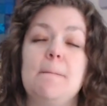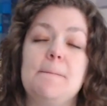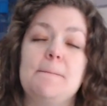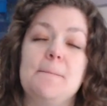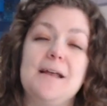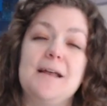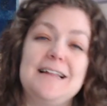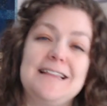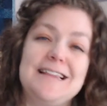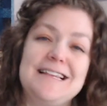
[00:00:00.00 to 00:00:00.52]

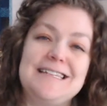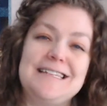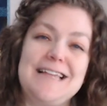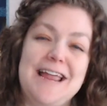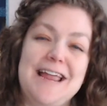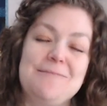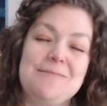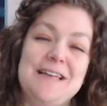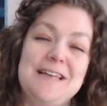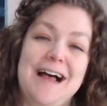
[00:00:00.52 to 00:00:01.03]
But at the
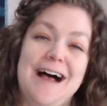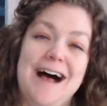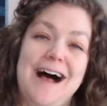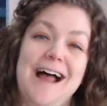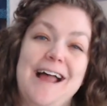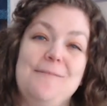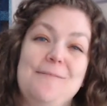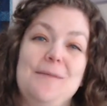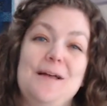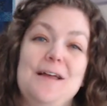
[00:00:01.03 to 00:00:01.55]
same
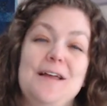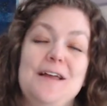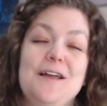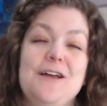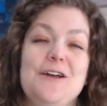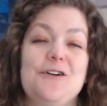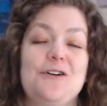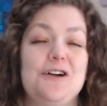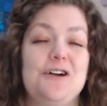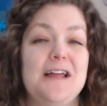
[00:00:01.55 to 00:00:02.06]
time,
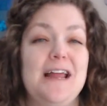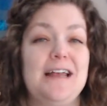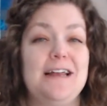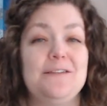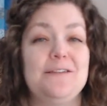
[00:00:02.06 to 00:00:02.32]
creating